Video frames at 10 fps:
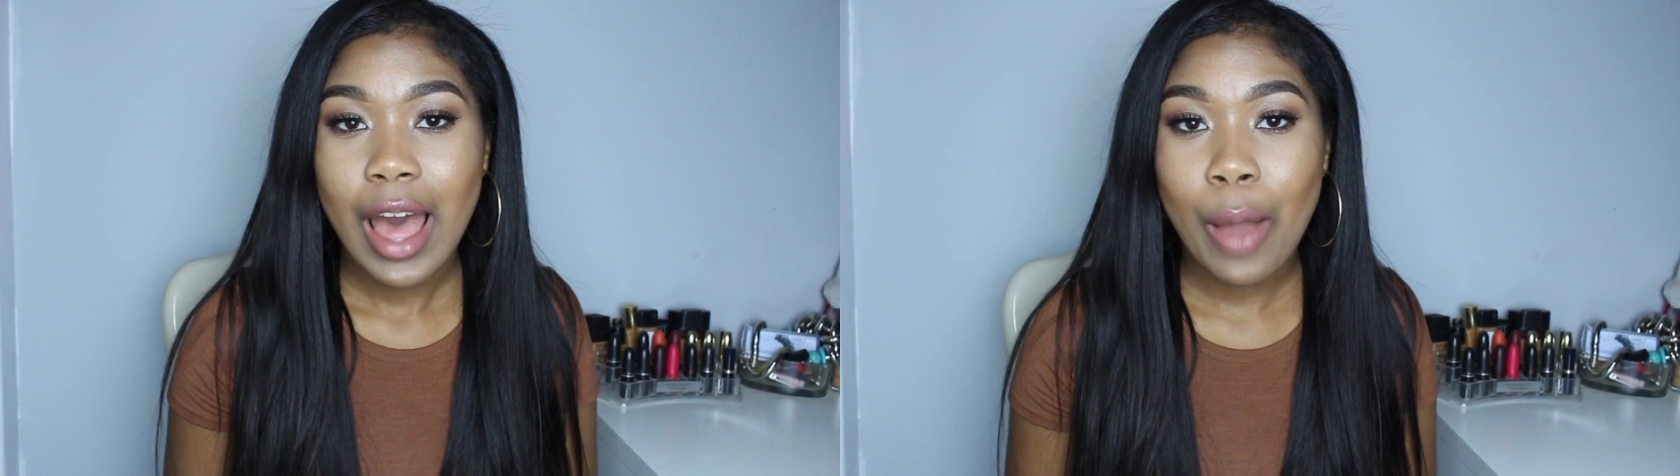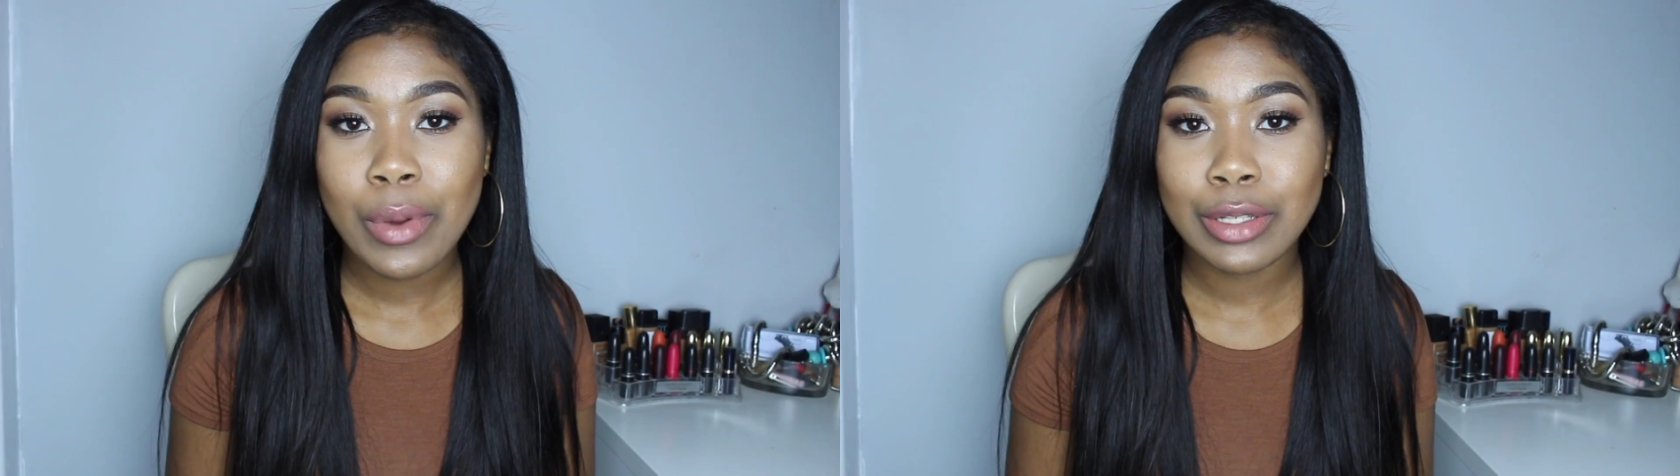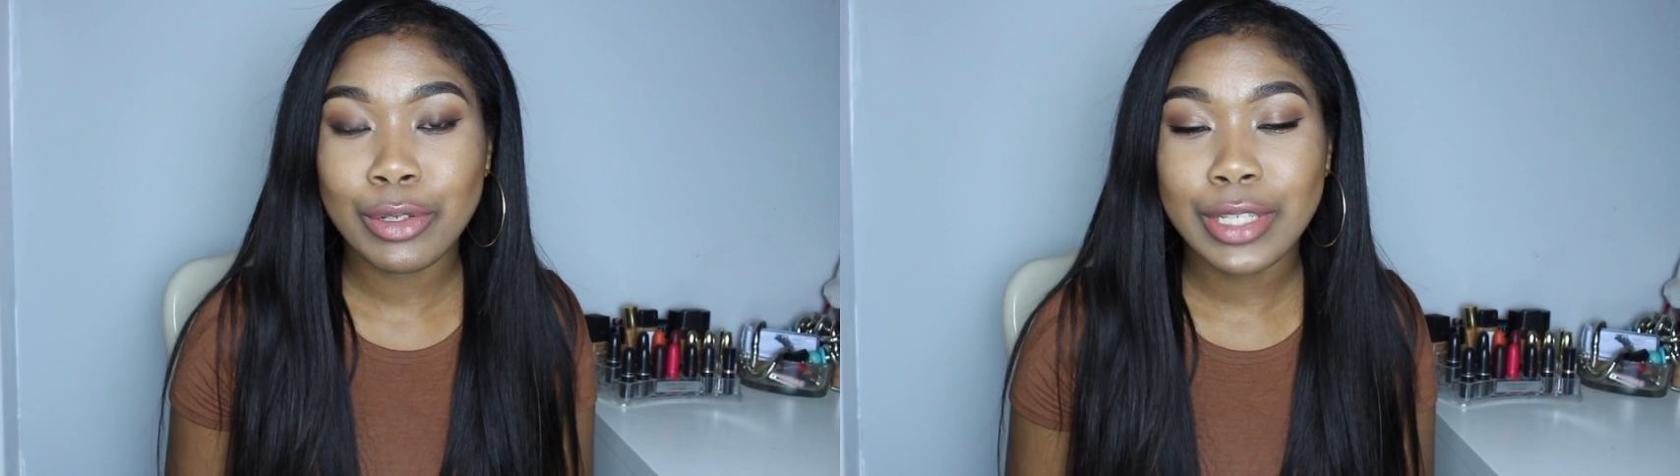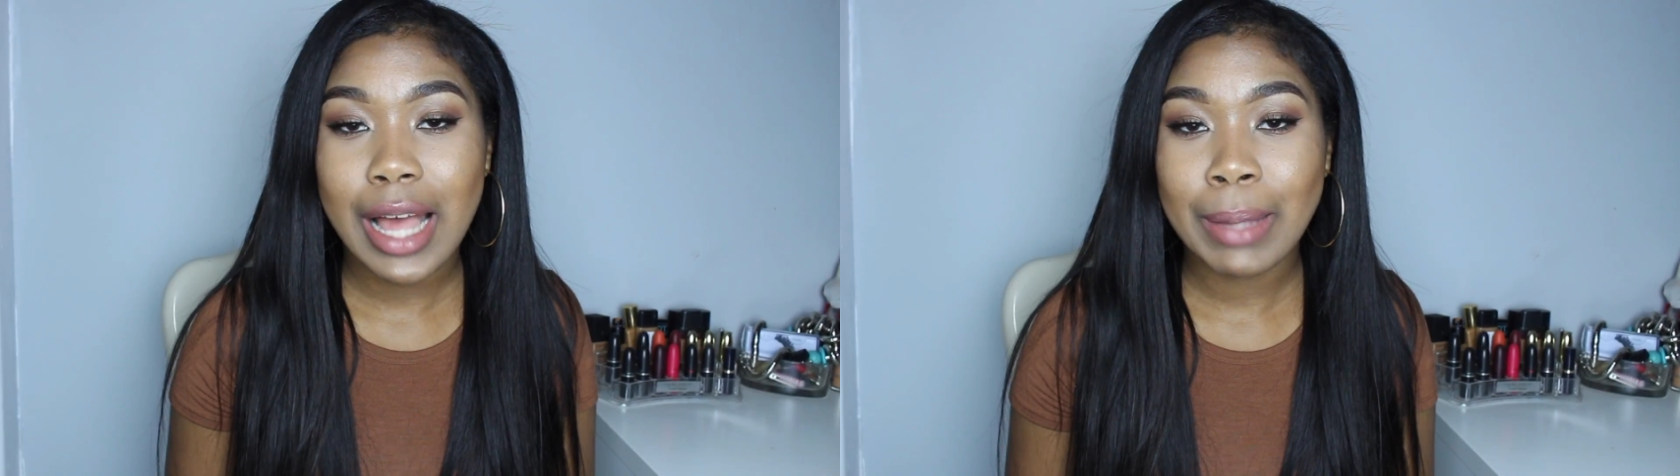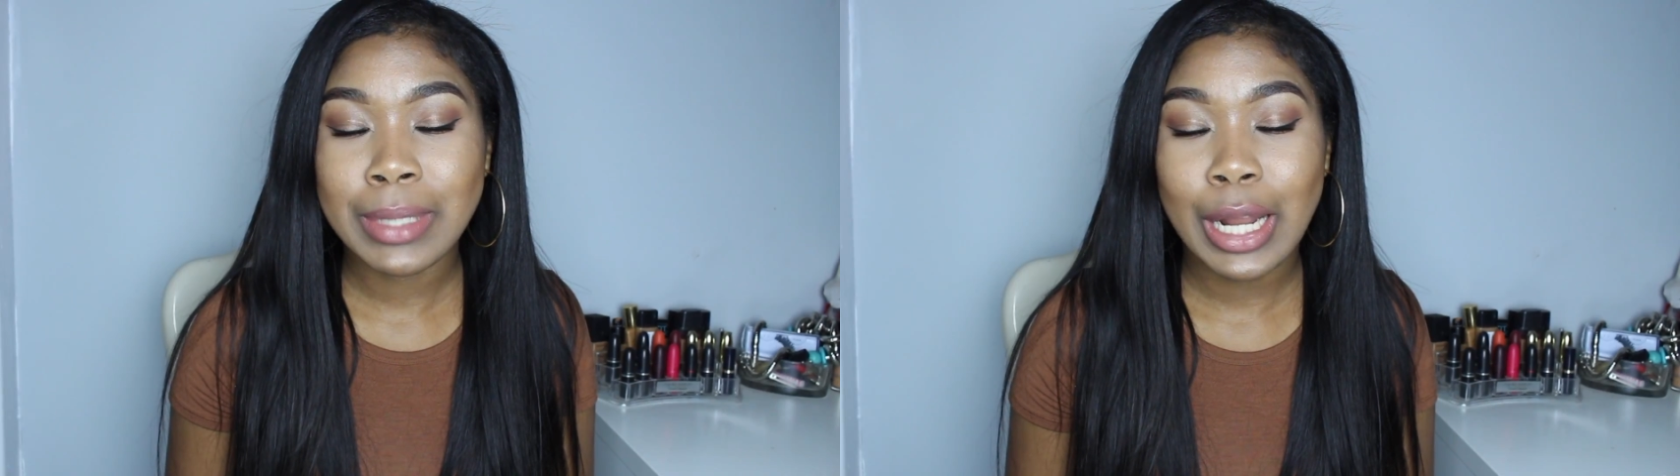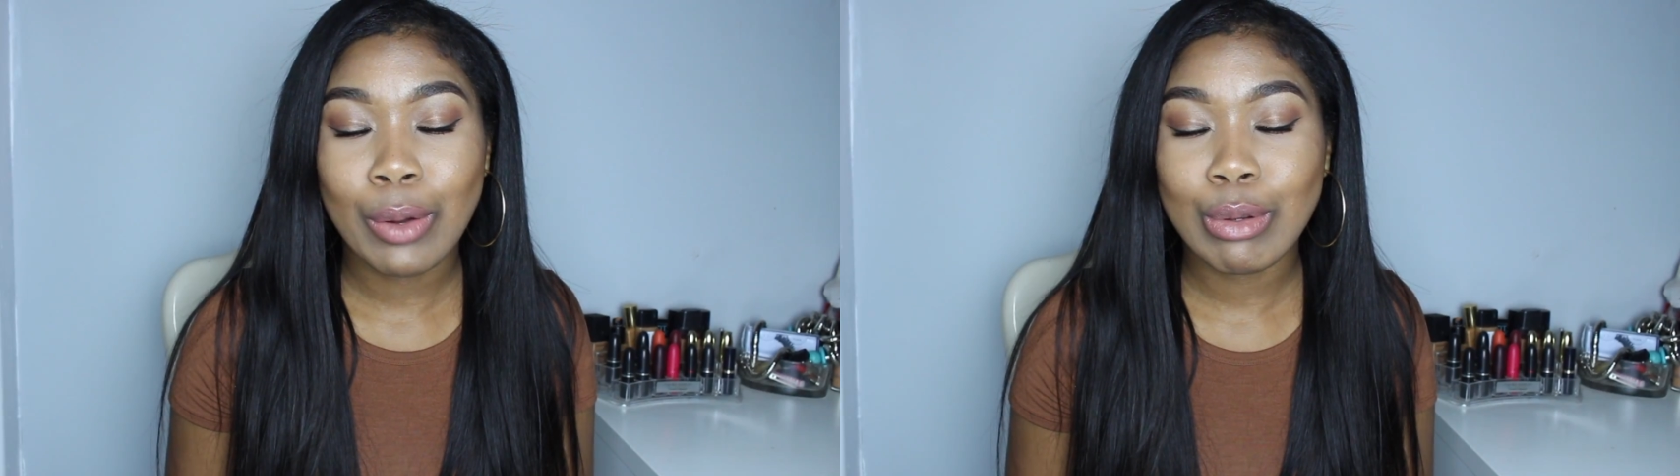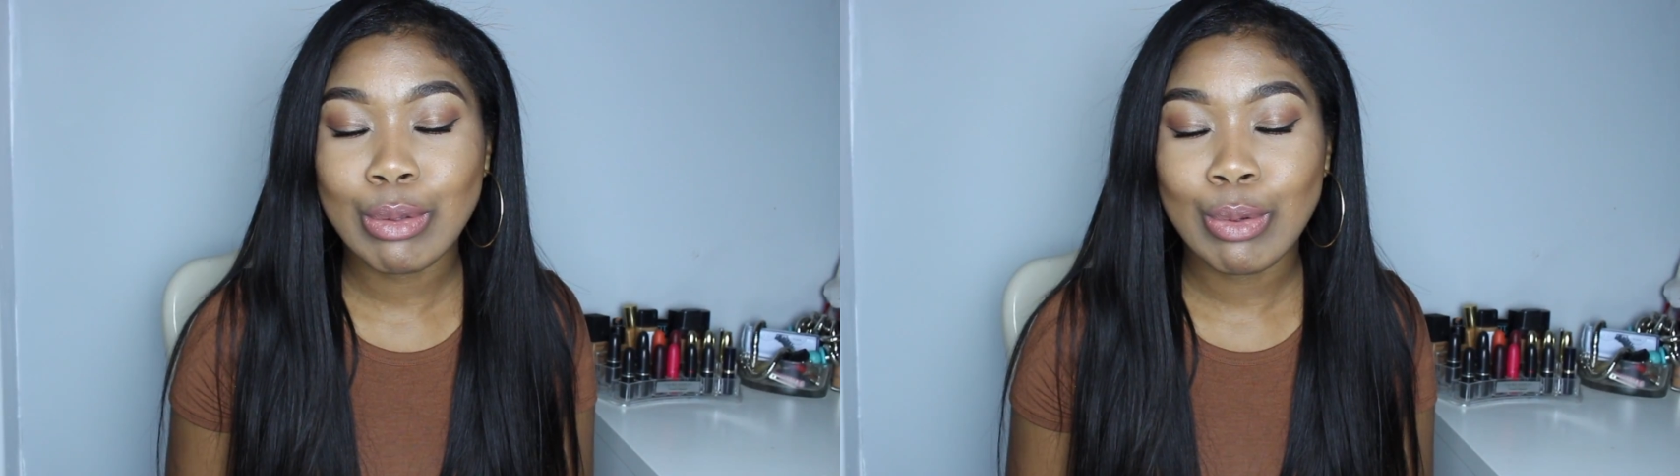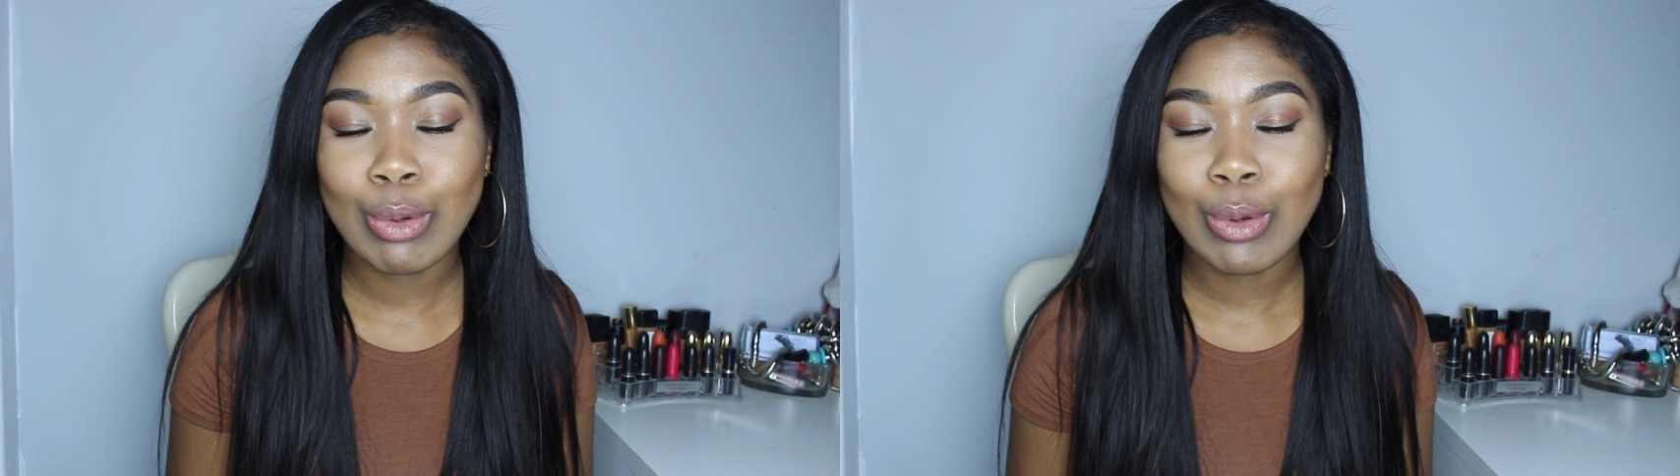I work 2 jobs and I go to
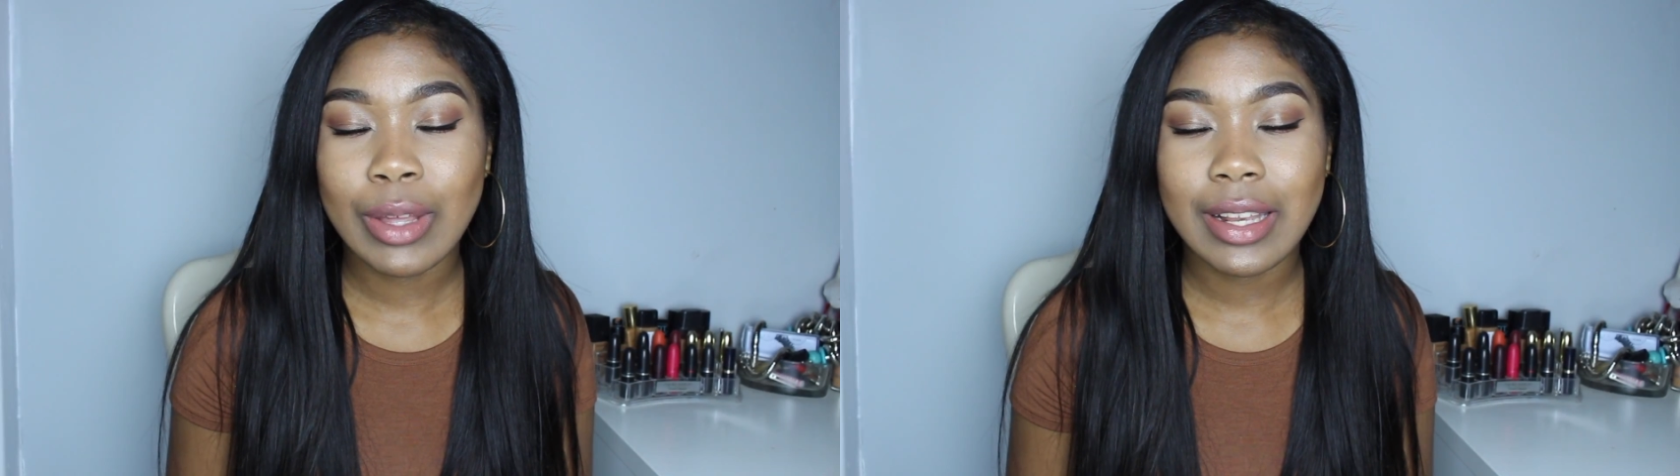school,